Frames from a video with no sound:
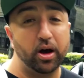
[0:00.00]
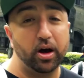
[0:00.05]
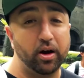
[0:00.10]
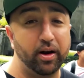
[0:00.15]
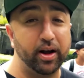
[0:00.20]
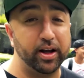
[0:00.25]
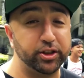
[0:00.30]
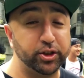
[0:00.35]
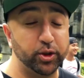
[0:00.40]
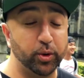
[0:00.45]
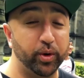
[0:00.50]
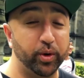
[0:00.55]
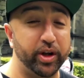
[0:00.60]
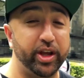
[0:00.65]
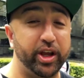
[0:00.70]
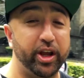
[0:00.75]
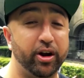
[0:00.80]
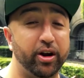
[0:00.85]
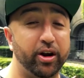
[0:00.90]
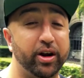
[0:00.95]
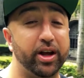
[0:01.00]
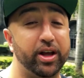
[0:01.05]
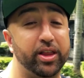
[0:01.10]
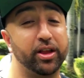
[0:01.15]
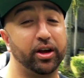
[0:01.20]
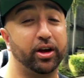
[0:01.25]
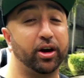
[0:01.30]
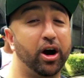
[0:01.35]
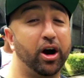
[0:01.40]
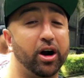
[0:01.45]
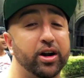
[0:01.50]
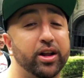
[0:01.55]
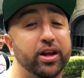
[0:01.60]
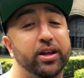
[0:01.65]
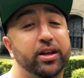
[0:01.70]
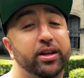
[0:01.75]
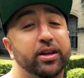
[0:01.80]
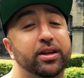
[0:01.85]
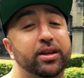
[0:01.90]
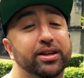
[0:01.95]
All right, so we're here in the
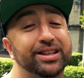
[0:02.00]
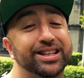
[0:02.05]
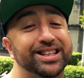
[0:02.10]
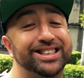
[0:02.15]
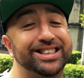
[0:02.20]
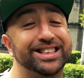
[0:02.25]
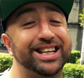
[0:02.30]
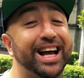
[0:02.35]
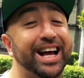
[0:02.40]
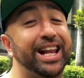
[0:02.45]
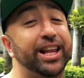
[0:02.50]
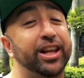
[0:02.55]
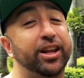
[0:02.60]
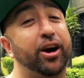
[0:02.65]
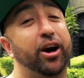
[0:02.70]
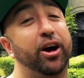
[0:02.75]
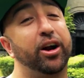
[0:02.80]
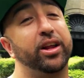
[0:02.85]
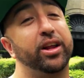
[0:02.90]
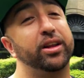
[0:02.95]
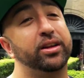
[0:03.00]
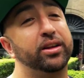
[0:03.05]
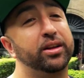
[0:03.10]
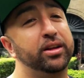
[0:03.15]
garden, the silent garden.